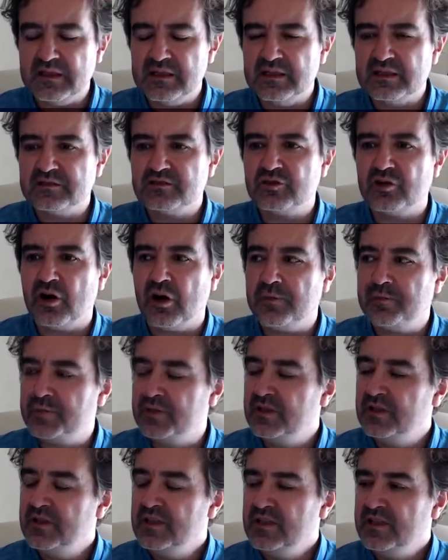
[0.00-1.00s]
a drop
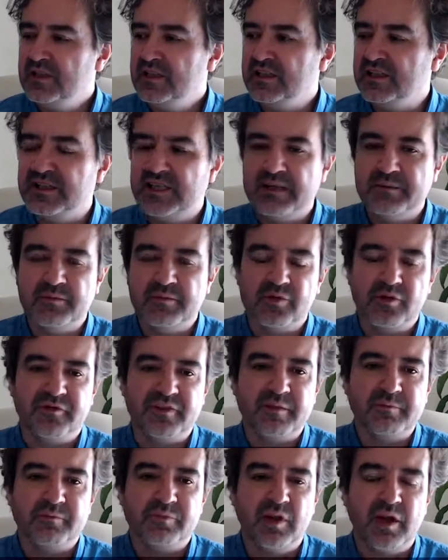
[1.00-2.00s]
in number of
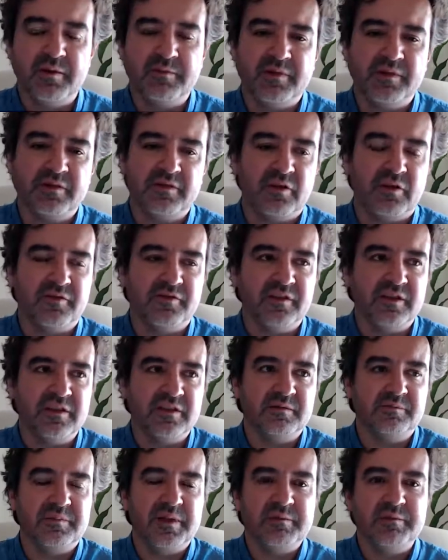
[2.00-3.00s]
employment
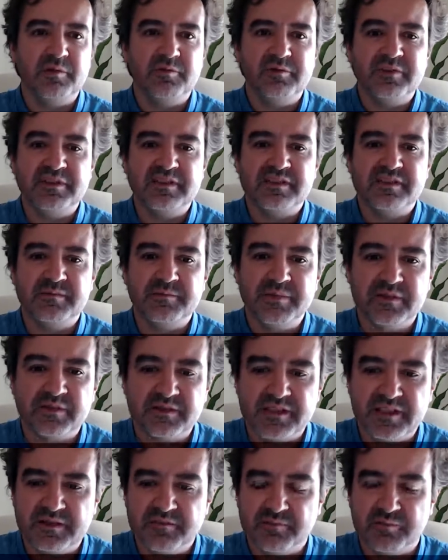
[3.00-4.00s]
of people with
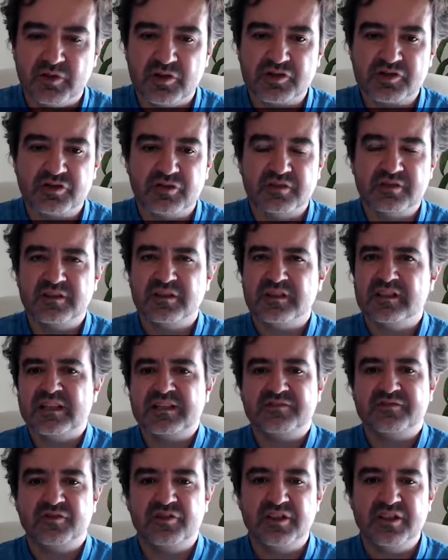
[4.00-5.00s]
disability in Portugal in the
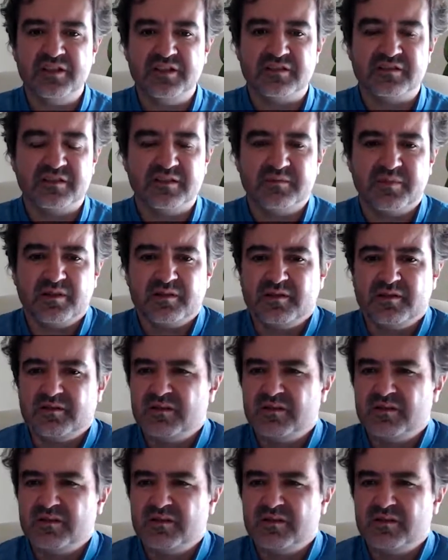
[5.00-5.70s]
last 4 years, about